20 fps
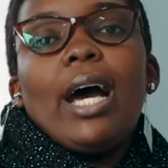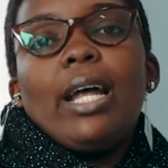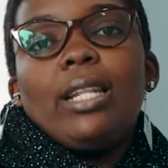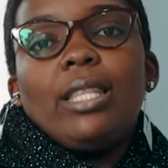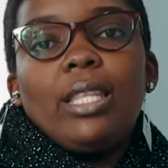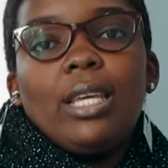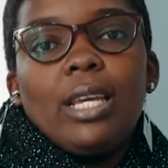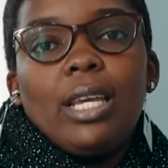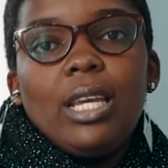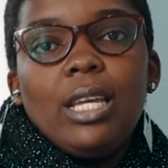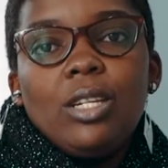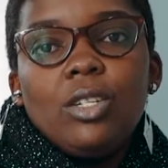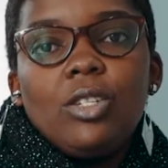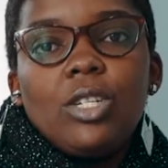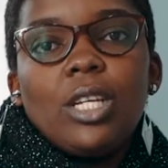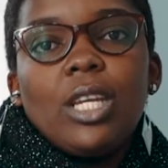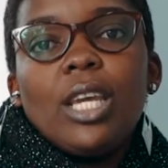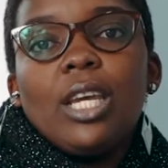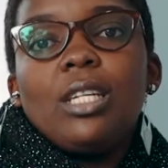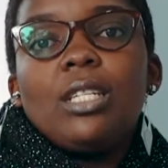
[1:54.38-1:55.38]
at the
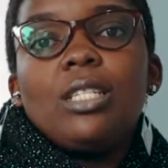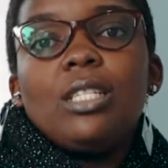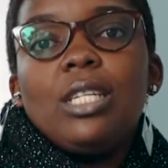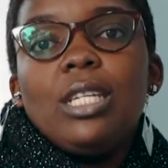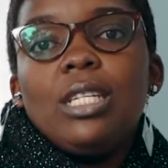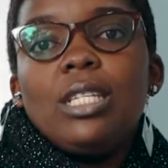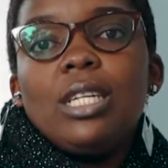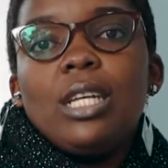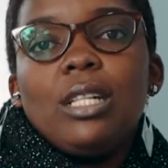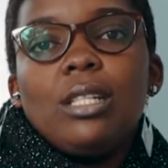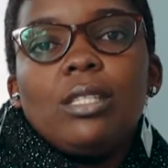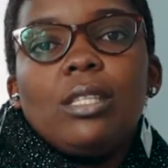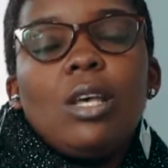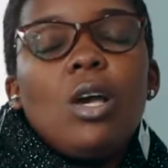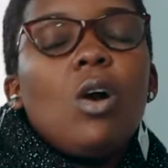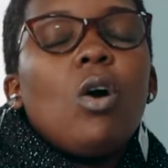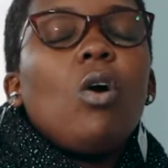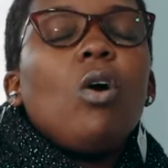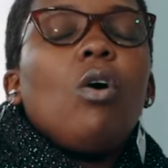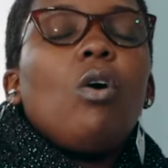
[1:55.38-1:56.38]
intricate details
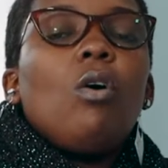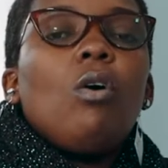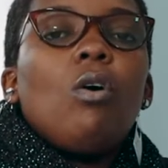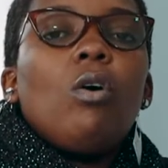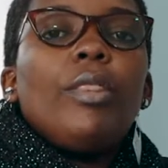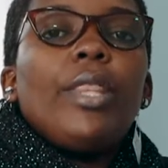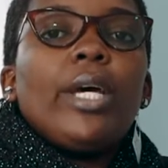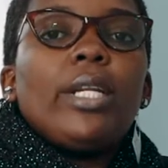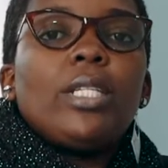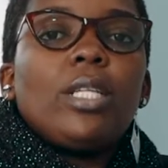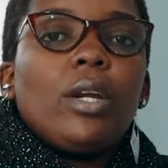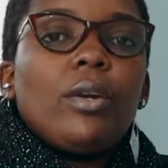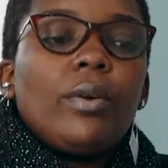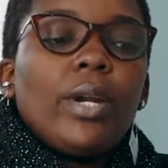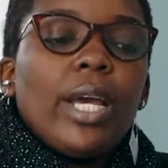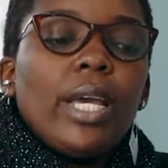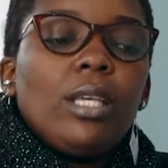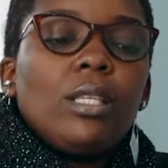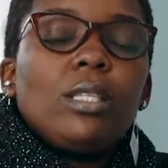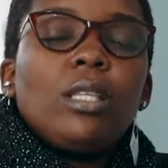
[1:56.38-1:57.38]
that
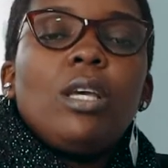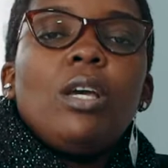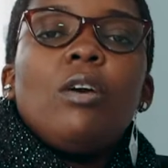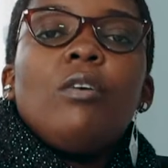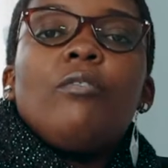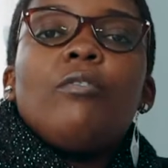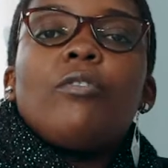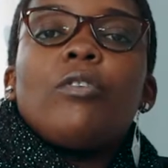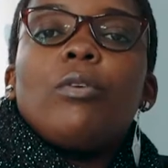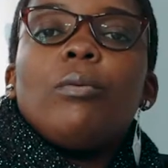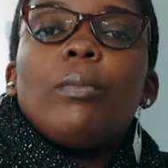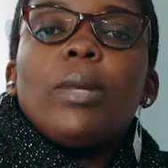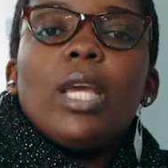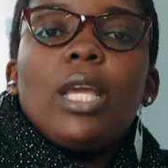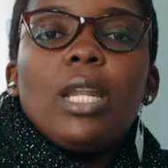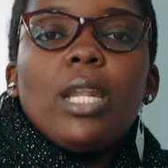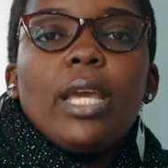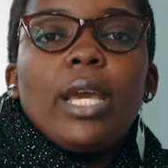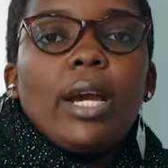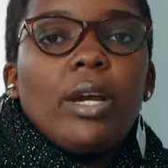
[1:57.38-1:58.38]
arise from
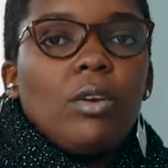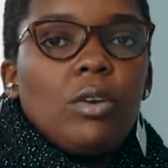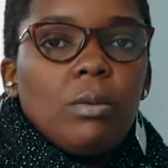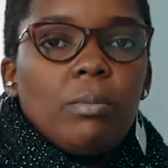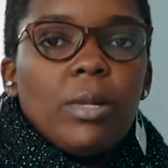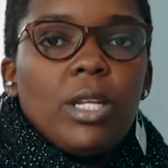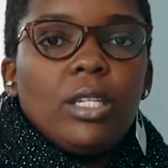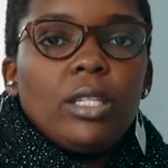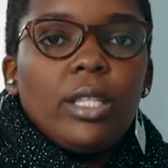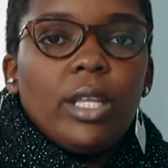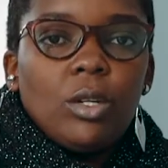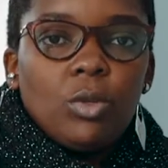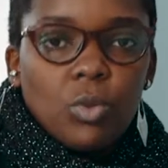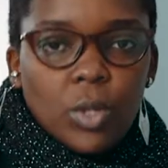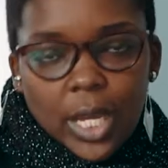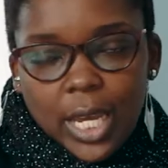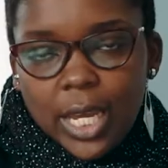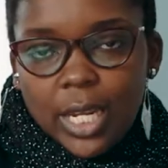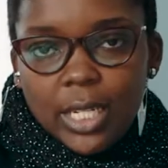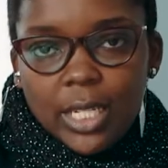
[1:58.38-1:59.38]
any agreement that
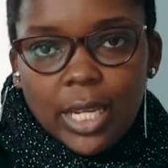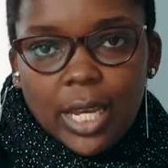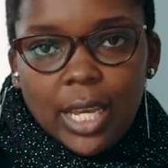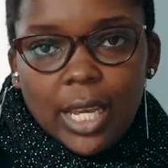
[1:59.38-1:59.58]
we enter